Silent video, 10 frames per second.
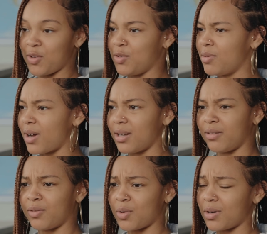UConn,
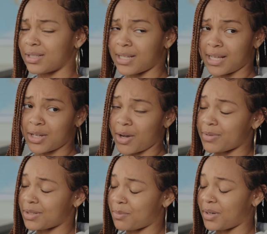of course, that's
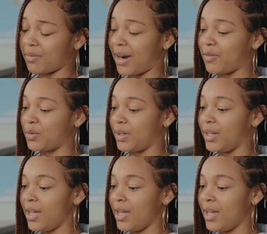always a big rivalry.